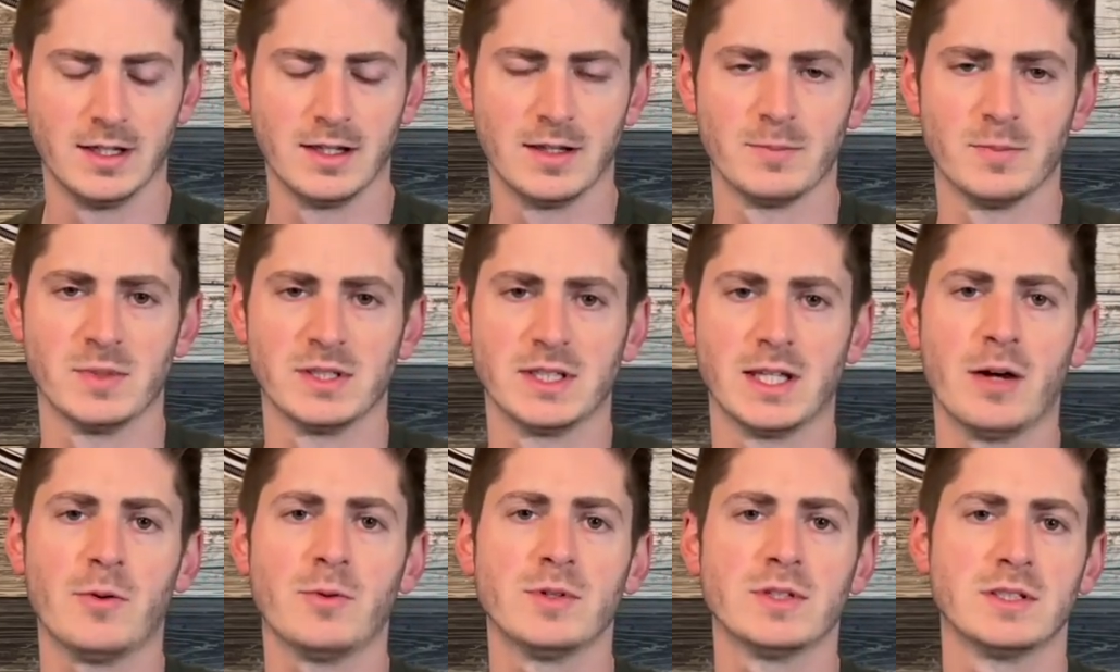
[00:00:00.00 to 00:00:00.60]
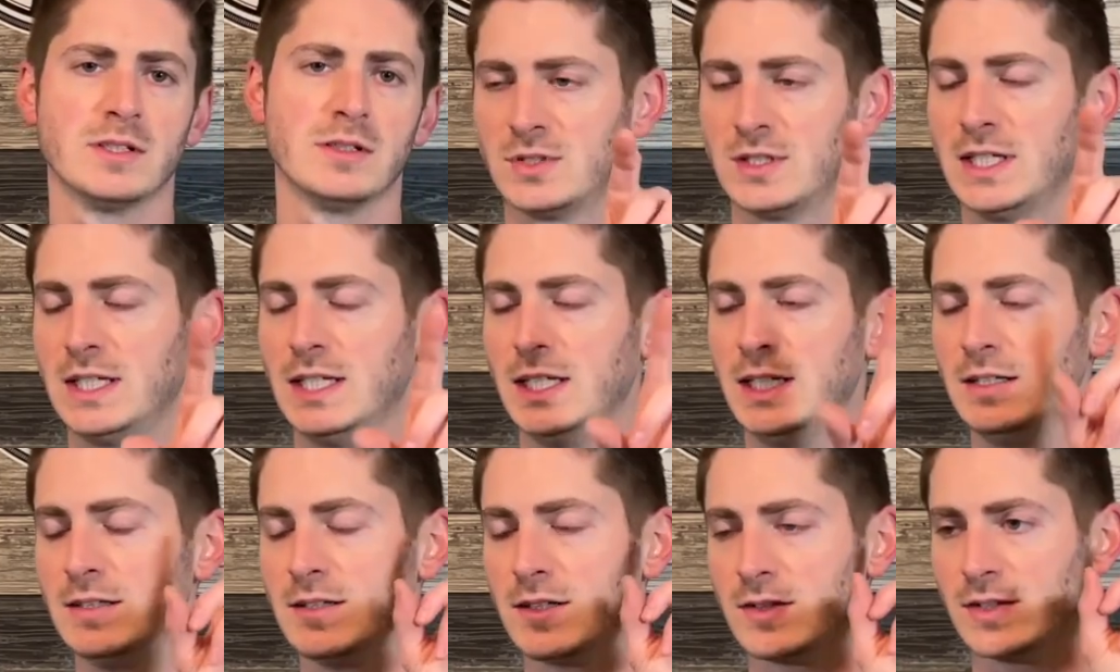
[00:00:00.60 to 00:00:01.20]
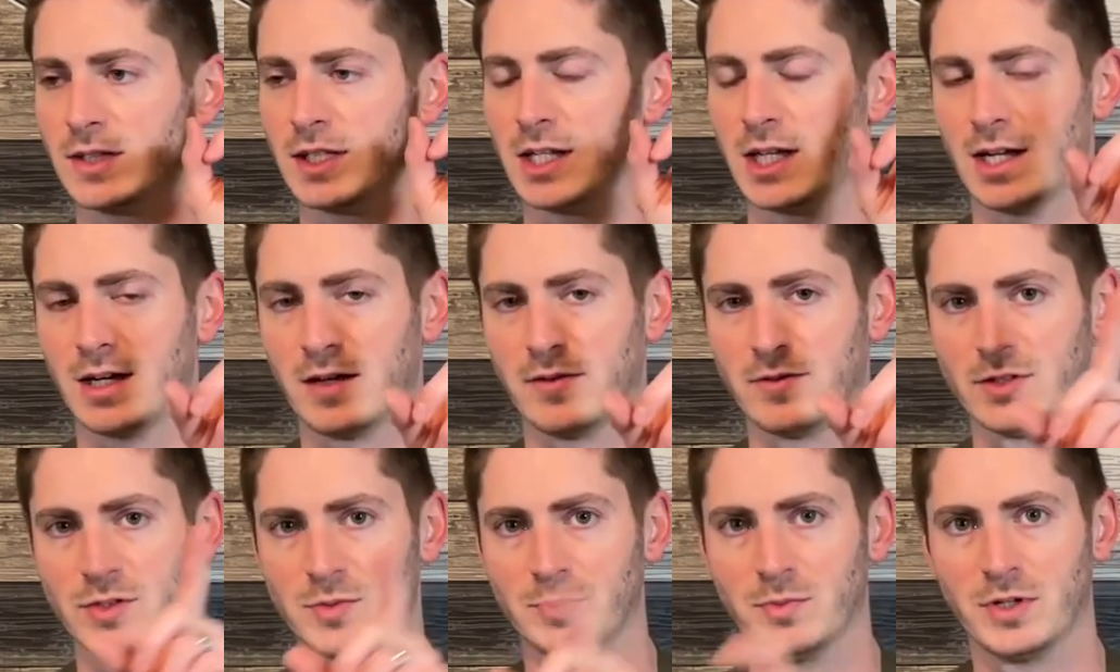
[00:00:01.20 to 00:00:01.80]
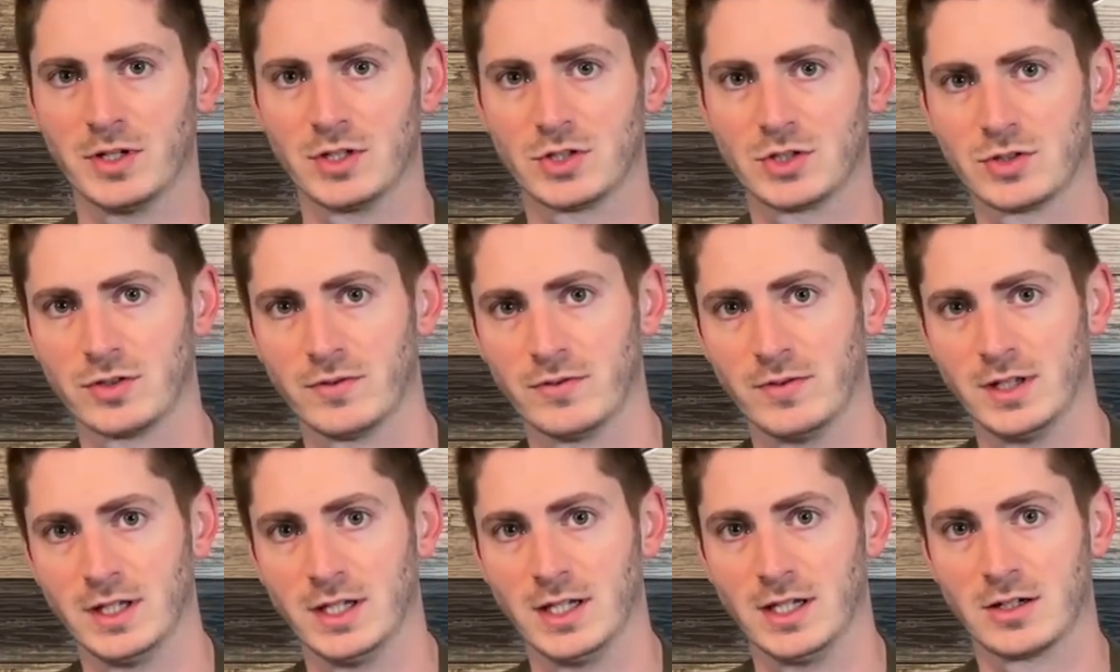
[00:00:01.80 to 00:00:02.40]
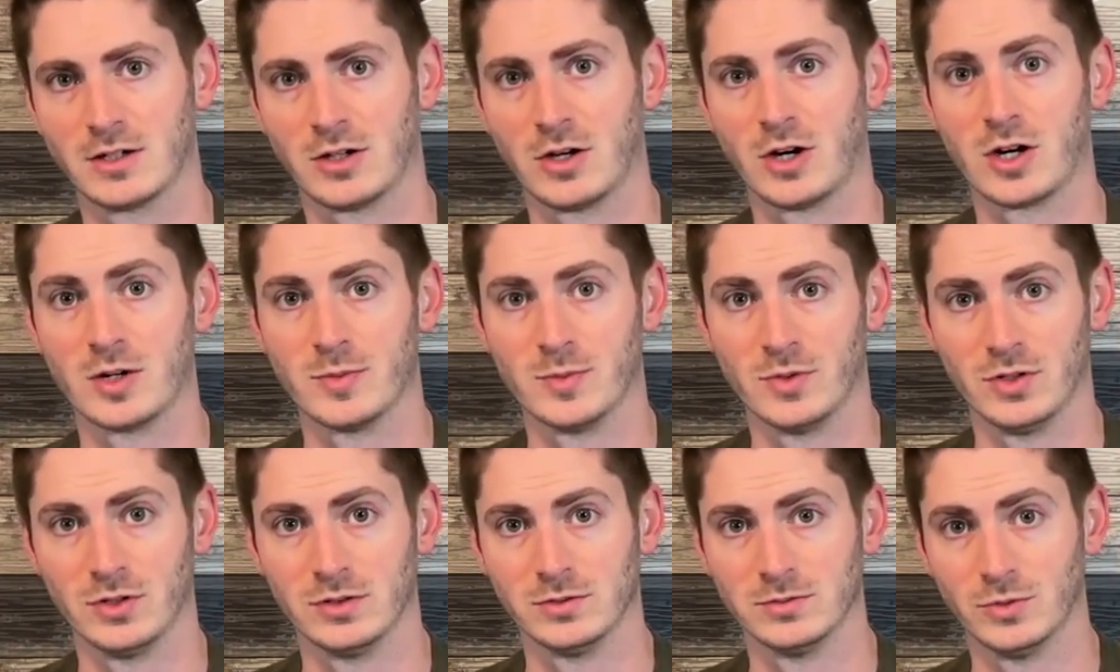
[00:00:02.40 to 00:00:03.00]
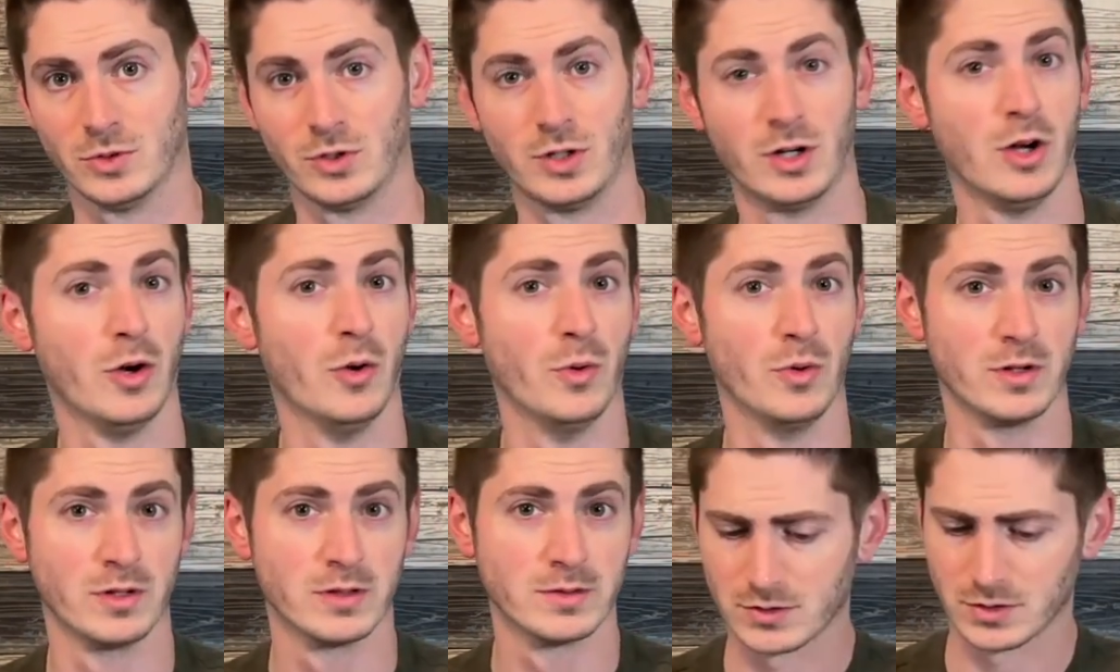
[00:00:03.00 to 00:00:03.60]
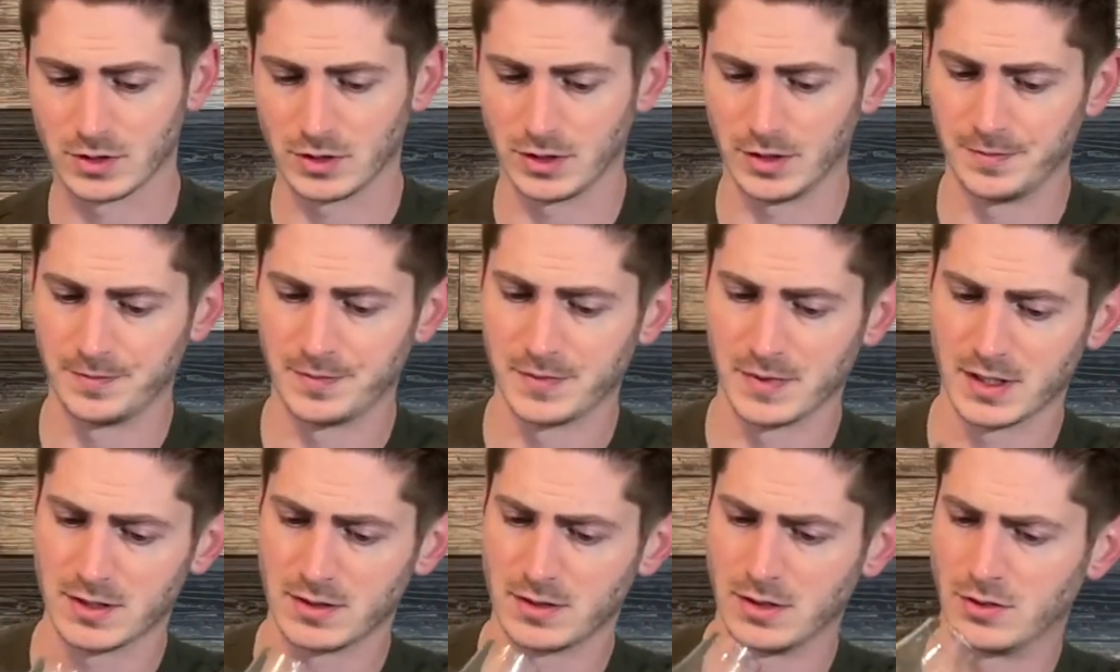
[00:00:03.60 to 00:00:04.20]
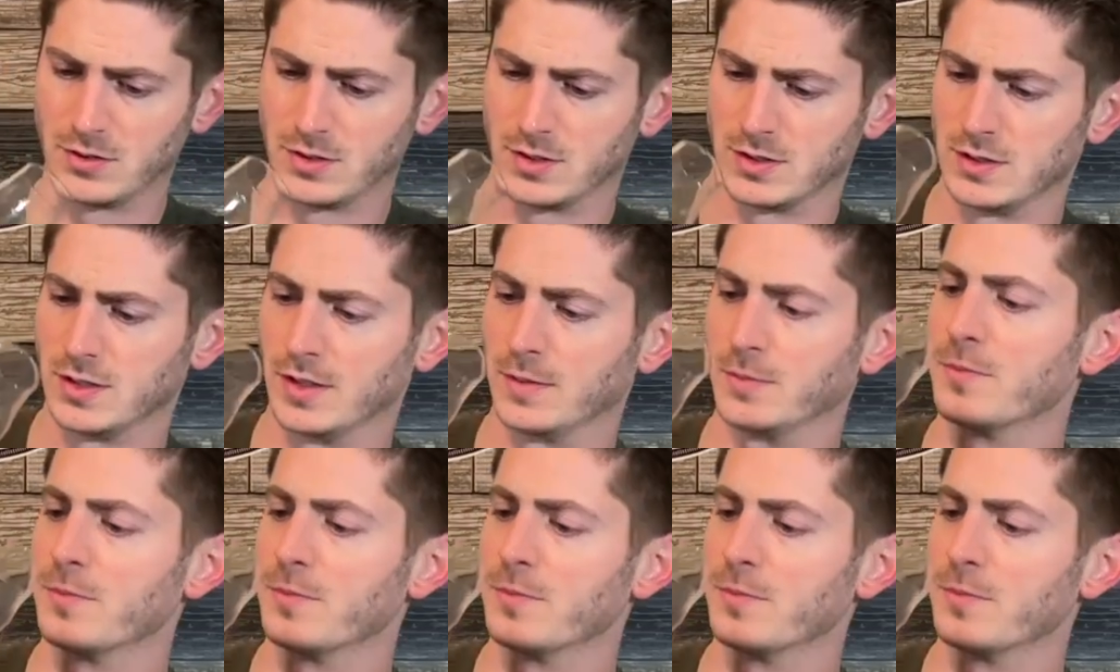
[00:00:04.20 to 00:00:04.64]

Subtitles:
But that one, tea, doesn't have as much of the caramel or oak. So that's interesting.